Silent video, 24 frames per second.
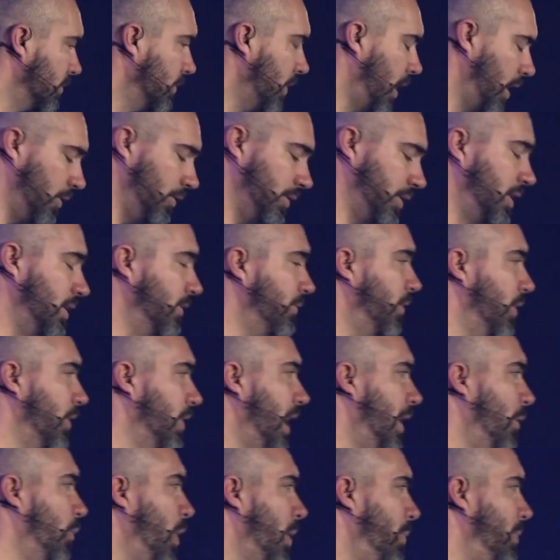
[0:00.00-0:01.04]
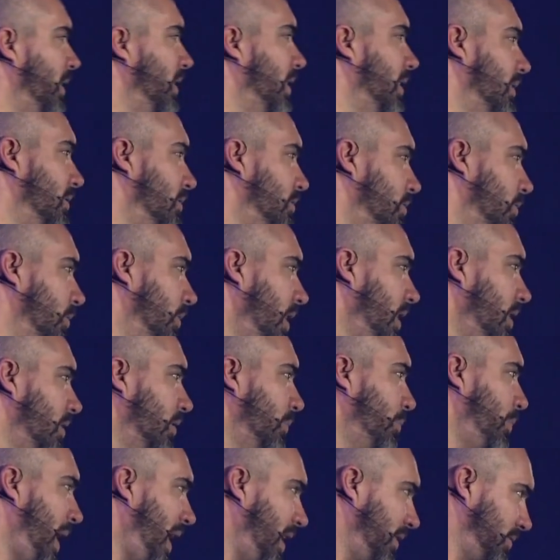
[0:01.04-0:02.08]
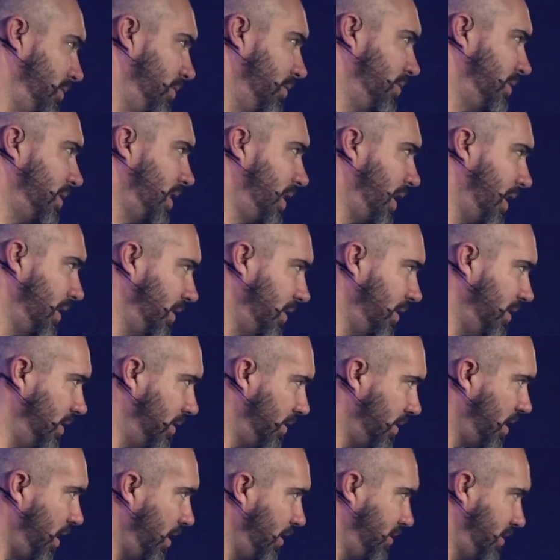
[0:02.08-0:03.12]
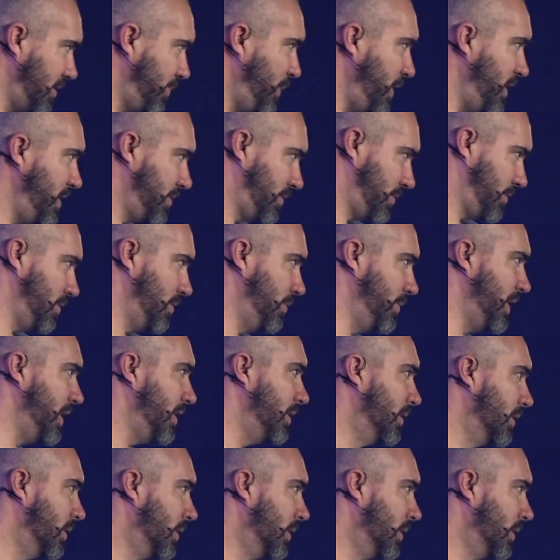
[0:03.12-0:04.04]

I'll give her that weapon against you later. Pastor said I, he, God speaks through me.